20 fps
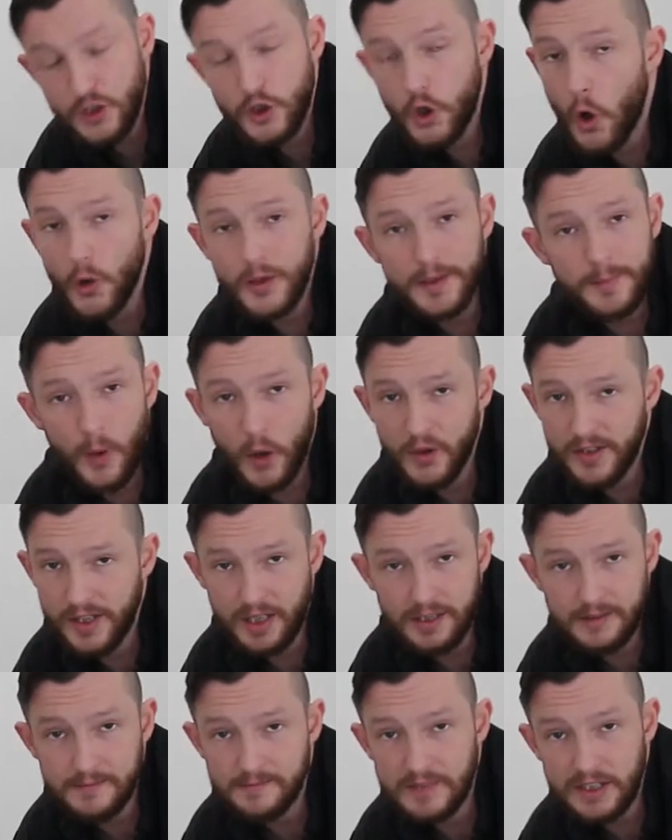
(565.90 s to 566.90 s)
don't
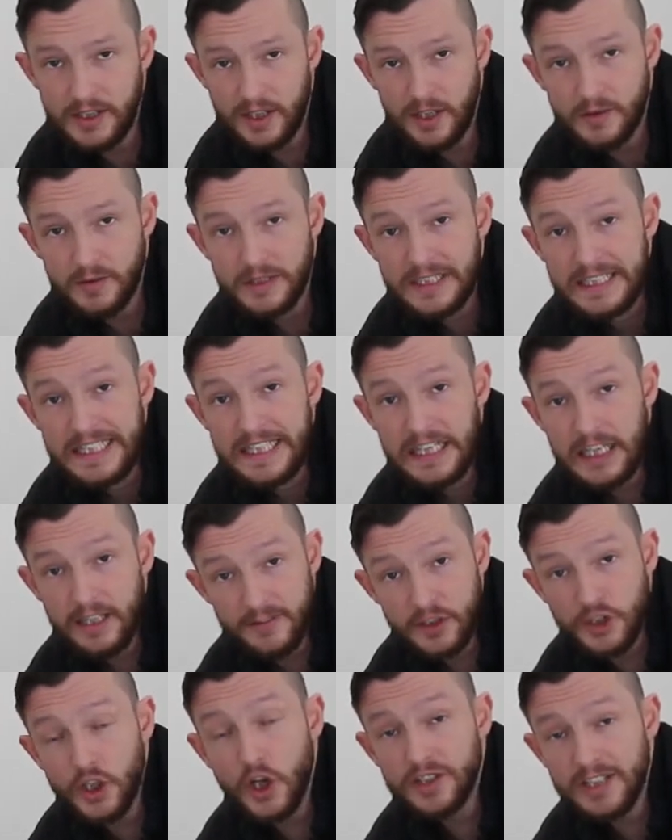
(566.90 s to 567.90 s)
bother, you know.
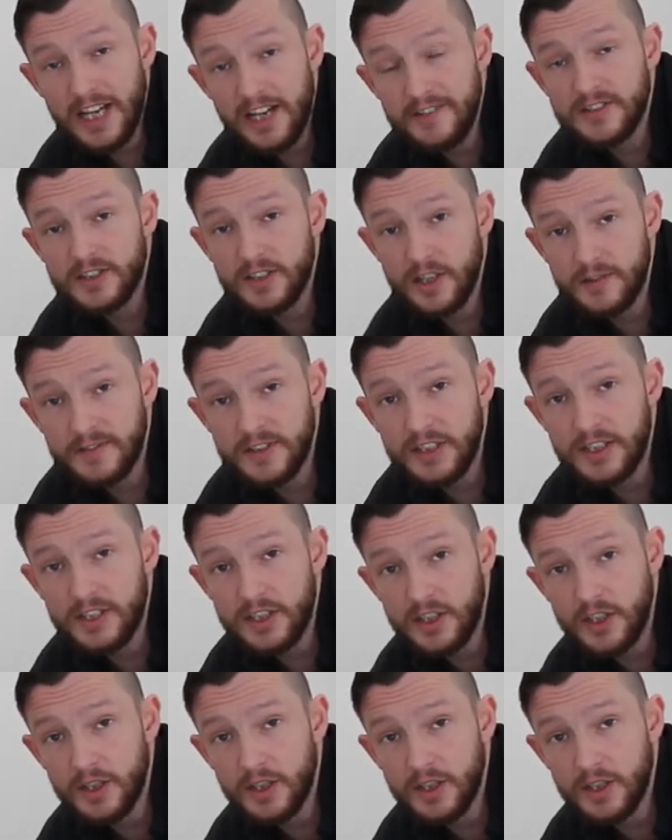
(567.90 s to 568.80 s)
If you don't have something, you